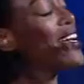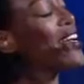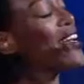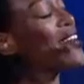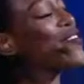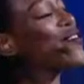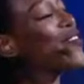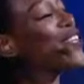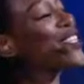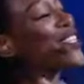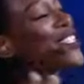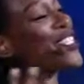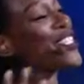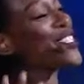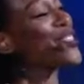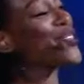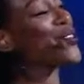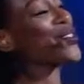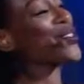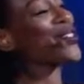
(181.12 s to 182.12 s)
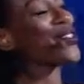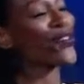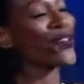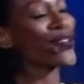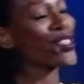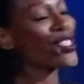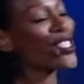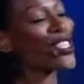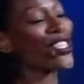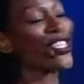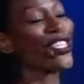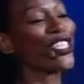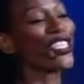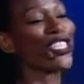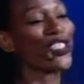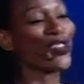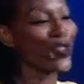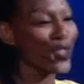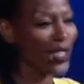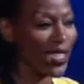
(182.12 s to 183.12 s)
I felt a sort of
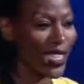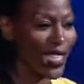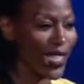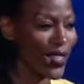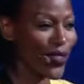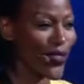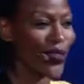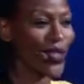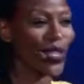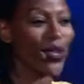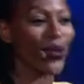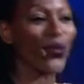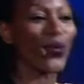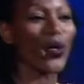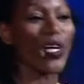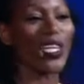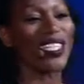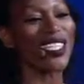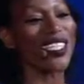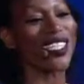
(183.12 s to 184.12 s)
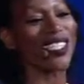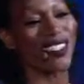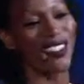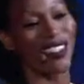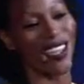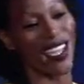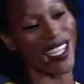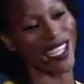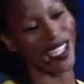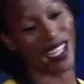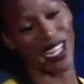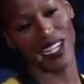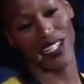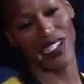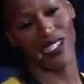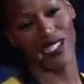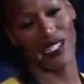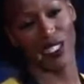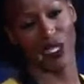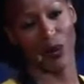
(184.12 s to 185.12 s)
surge of relief. It was as I
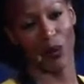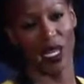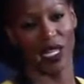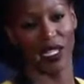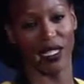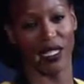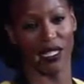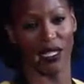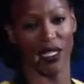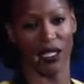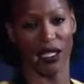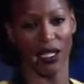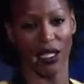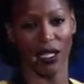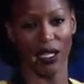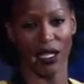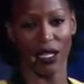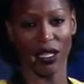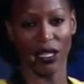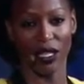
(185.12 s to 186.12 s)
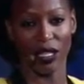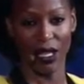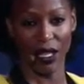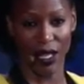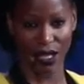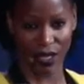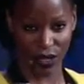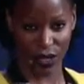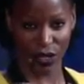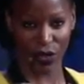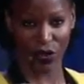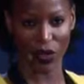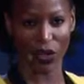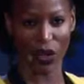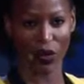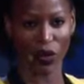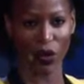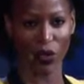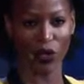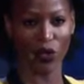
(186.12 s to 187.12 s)
had suspected.
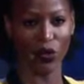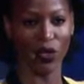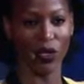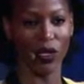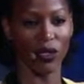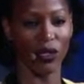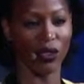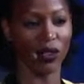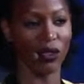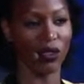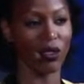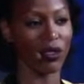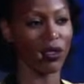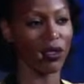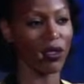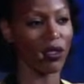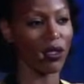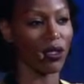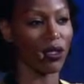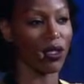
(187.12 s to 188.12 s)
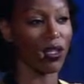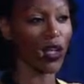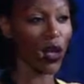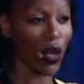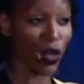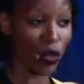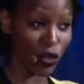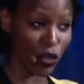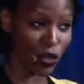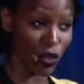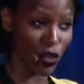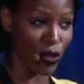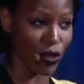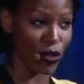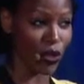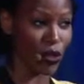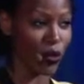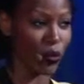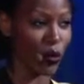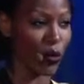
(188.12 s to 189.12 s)
History was real.
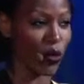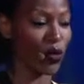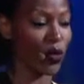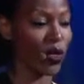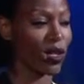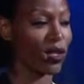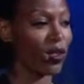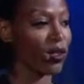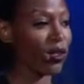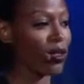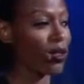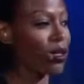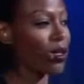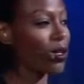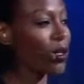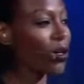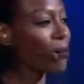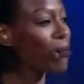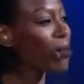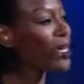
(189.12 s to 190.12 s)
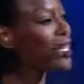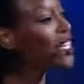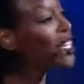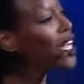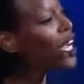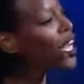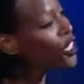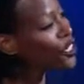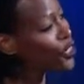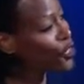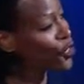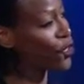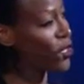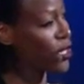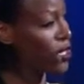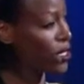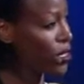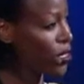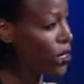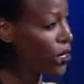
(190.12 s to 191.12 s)
Cultures were real, but
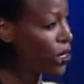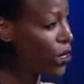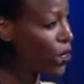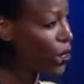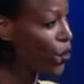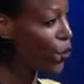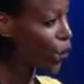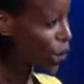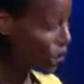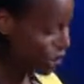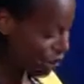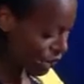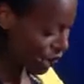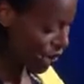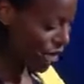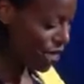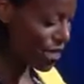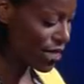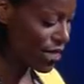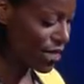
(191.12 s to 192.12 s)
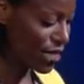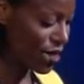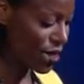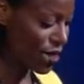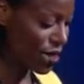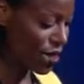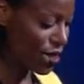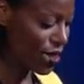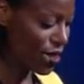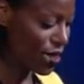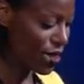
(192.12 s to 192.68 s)
countries were invented.